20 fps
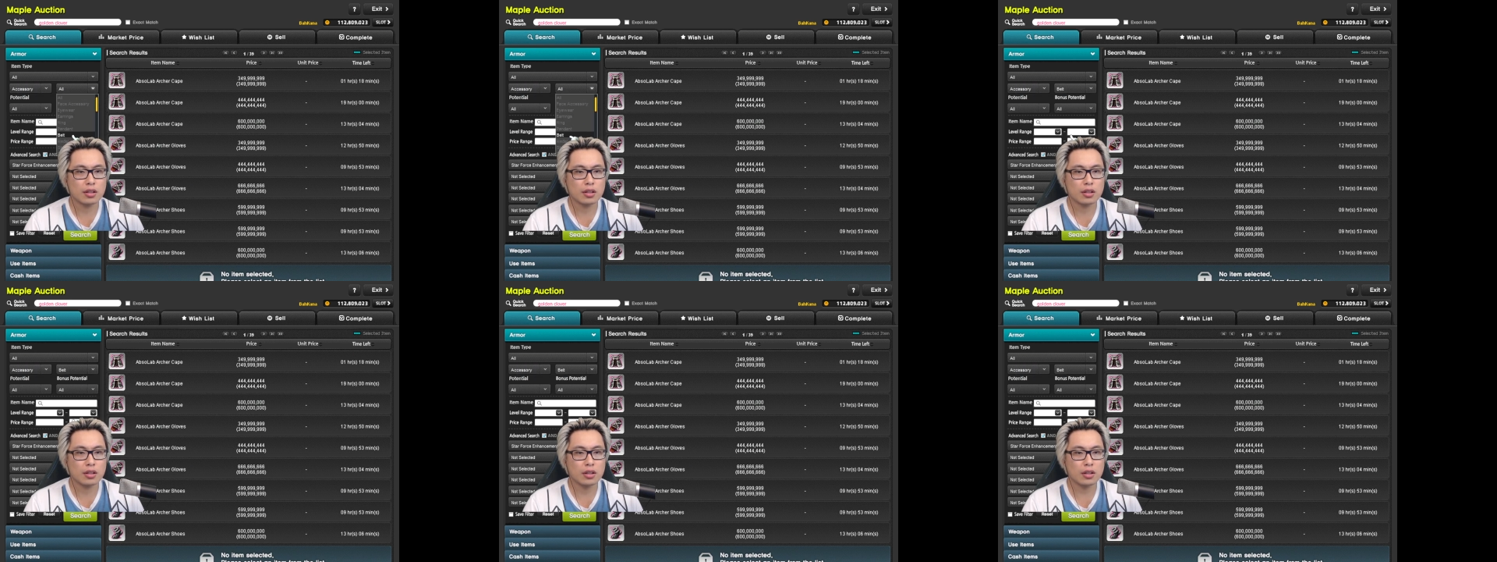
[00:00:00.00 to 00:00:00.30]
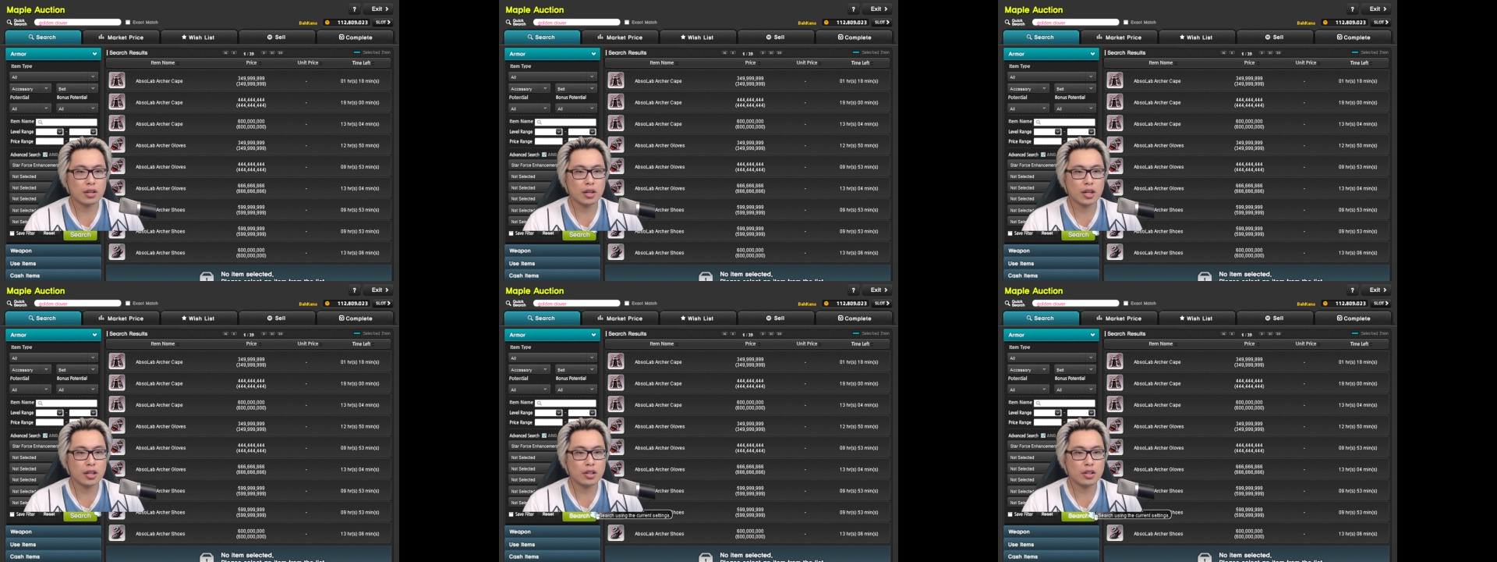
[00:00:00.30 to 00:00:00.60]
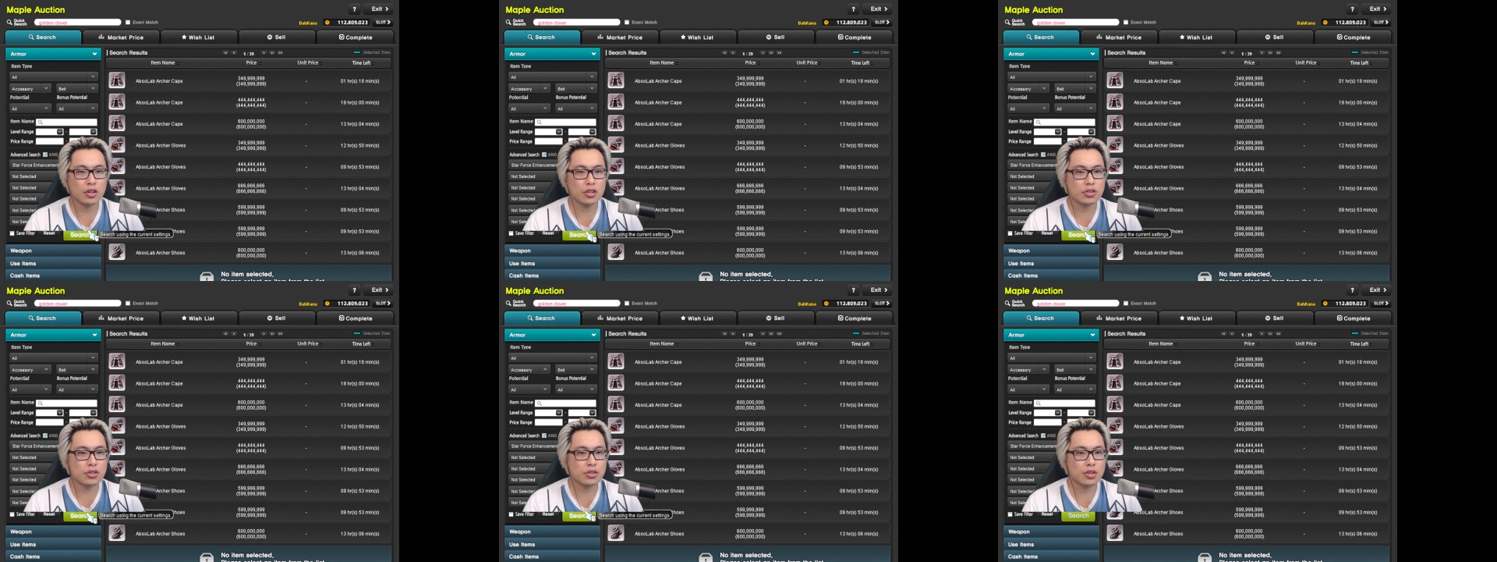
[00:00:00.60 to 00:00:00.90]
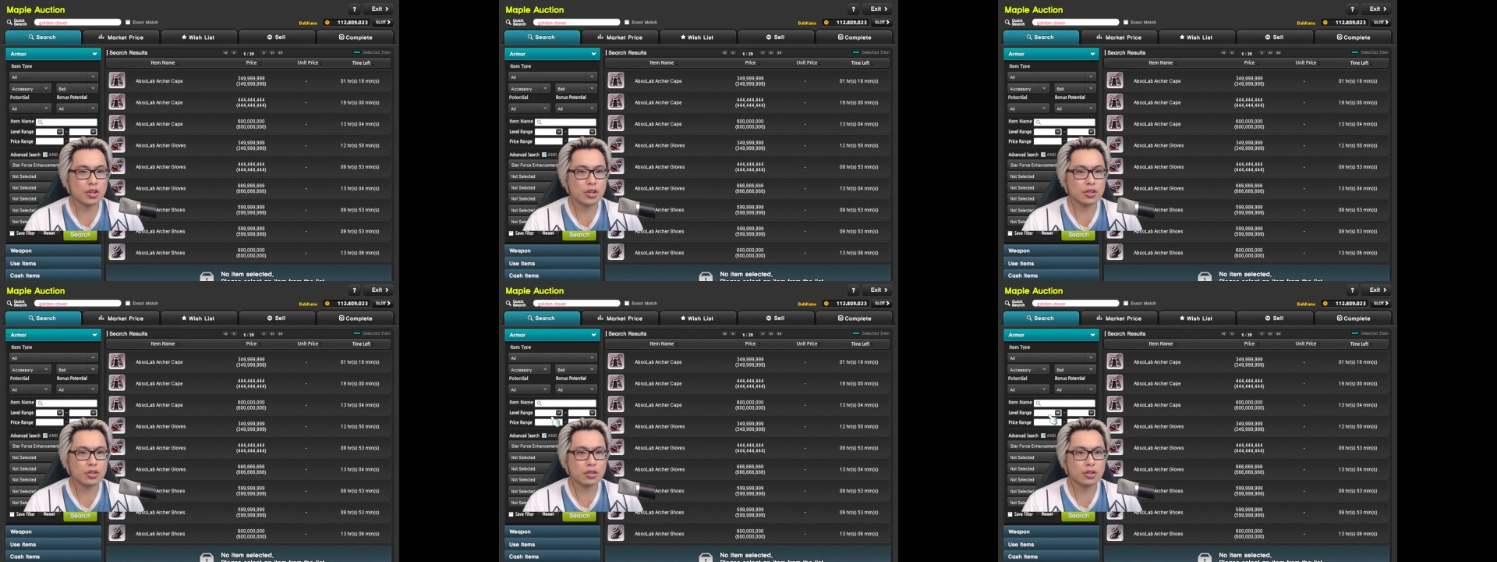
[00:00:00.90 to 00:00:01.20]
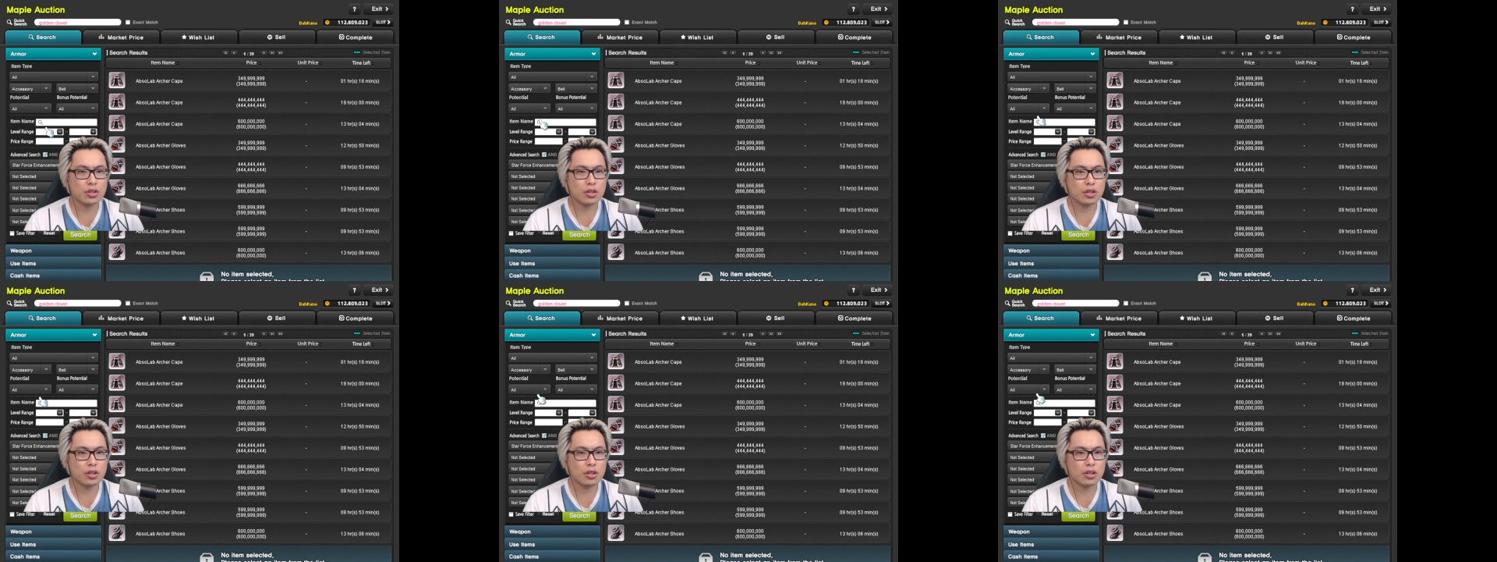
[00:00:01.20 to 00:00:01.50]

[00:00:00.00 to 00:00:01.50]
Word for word: All right, gotta search